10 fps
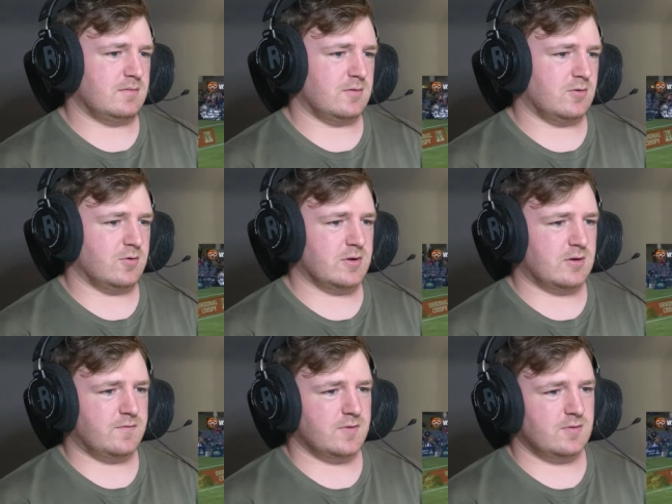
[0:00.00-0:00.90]
Oh, good
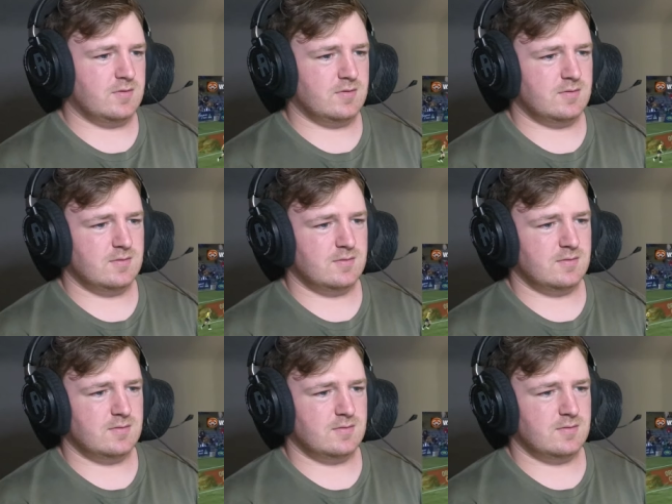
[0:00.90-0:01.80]
offload.
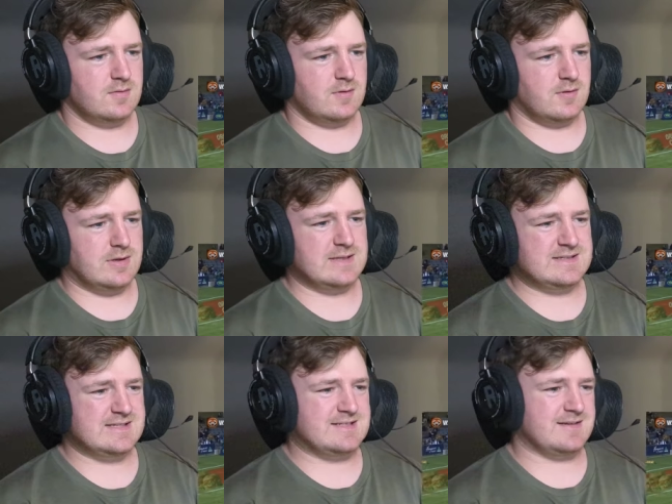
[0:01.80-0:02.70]
Oh,
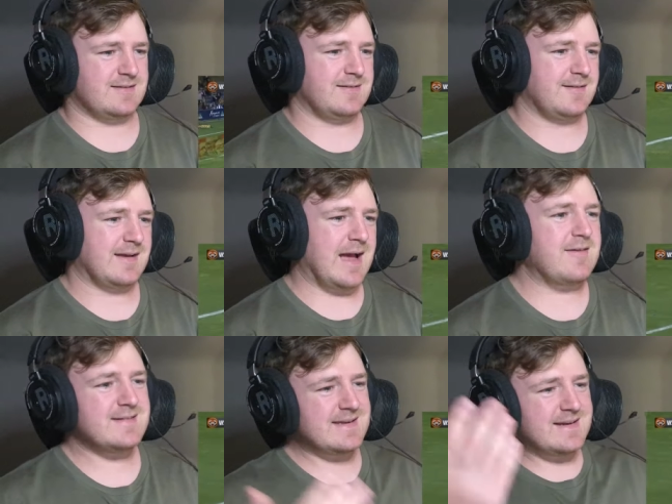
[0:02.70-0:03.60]
it's such...
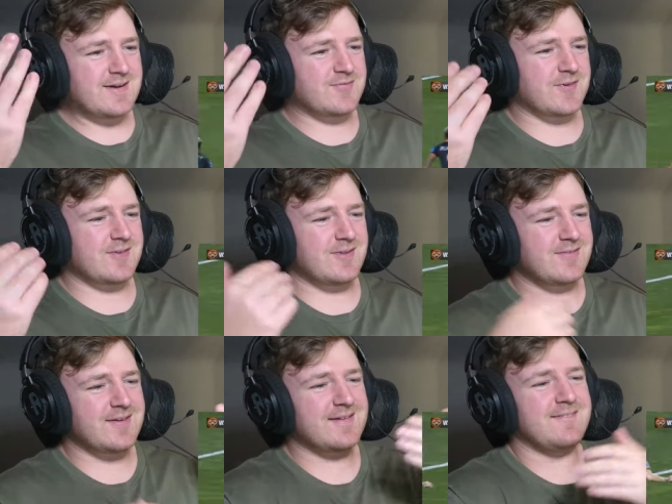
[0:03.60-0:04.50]
How did he not fall
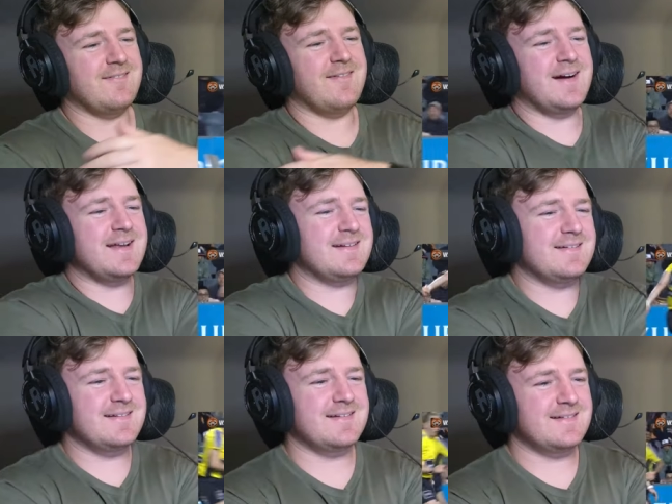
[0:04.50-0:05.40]
over? What?
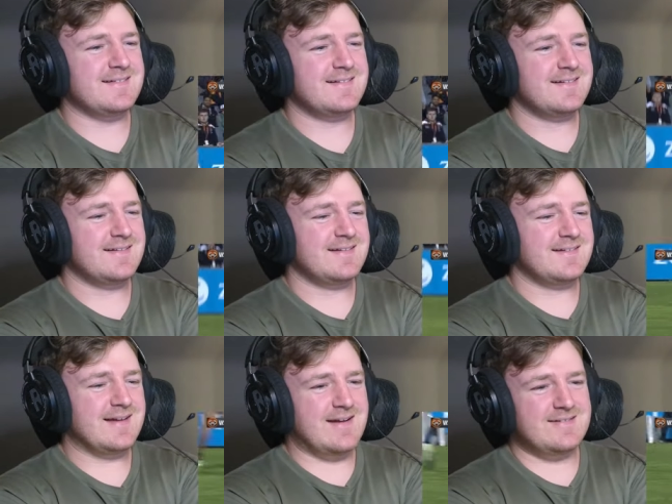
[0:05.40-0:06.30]

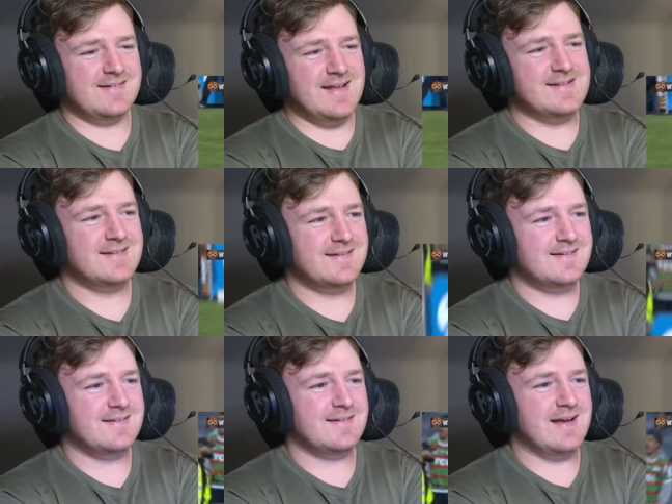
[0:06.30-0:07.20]

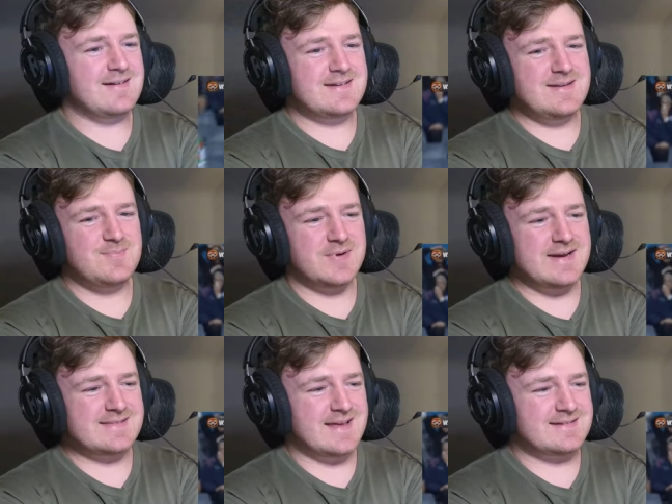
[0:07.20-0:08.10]
How did he
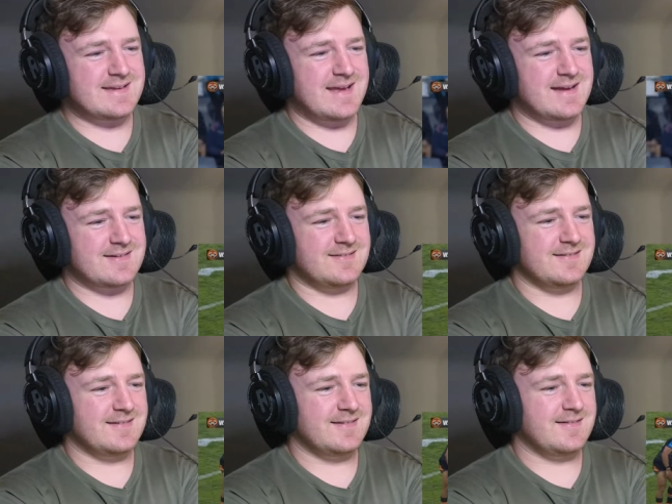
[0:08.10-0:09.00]
break that
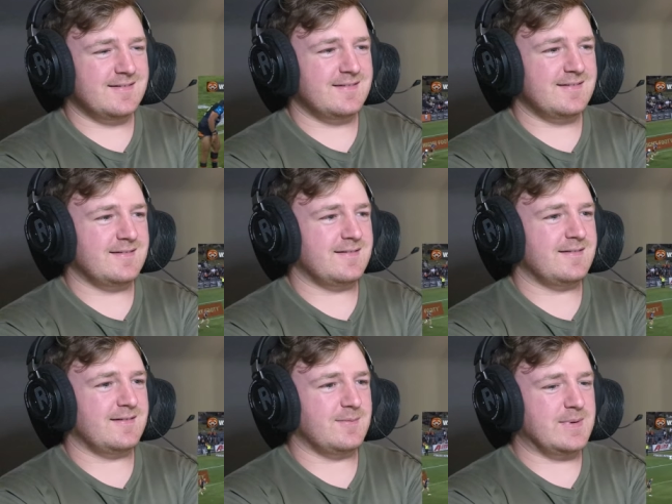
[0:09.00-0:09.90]
tackle?
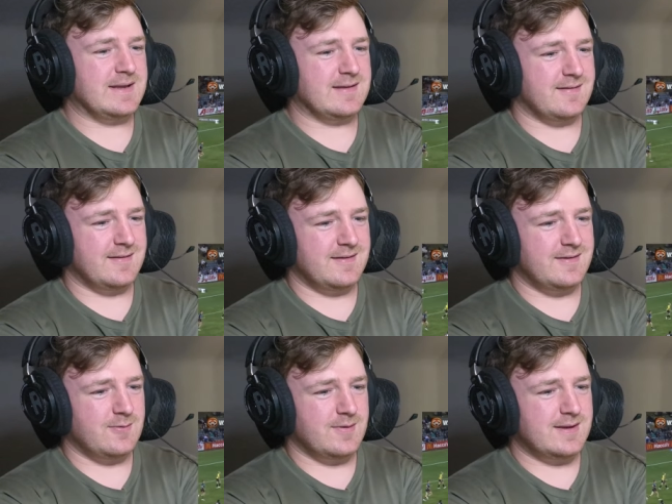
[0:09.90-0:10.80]
Oh my god,
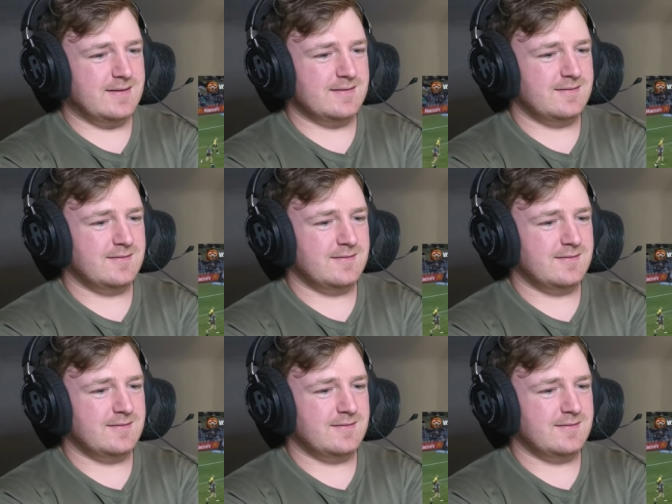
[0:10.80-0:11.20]
no way.